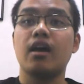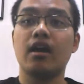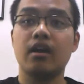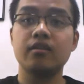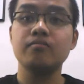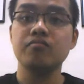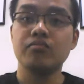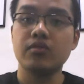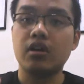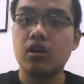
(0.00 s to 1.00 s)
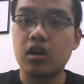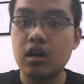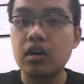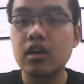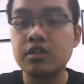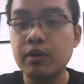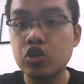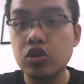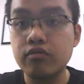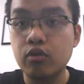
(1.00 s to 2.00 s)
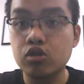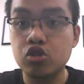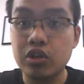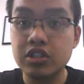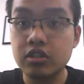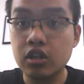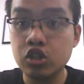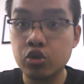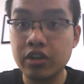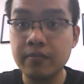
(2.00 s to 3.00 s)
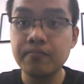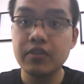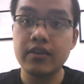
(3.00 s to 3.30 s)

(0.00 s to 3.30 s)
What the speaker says: And especially for trade industry,